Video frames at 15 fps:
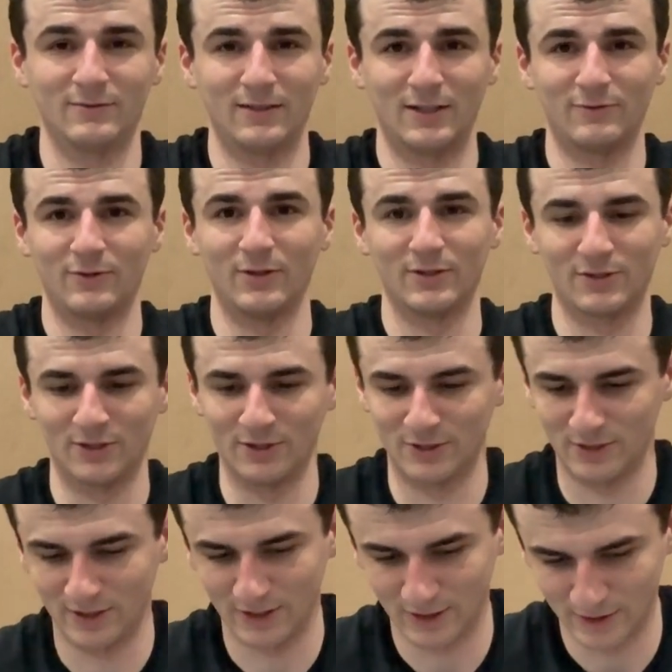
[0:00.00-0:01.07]
as far as
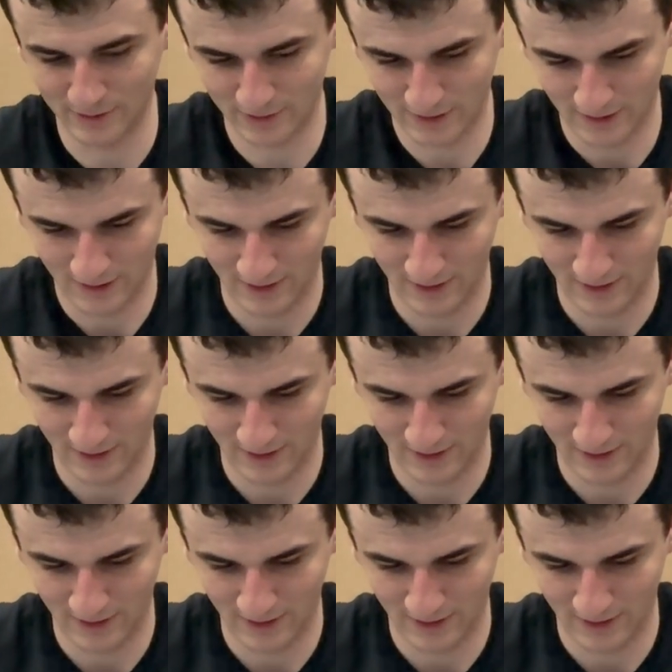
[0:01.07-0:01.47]
cushioning goes.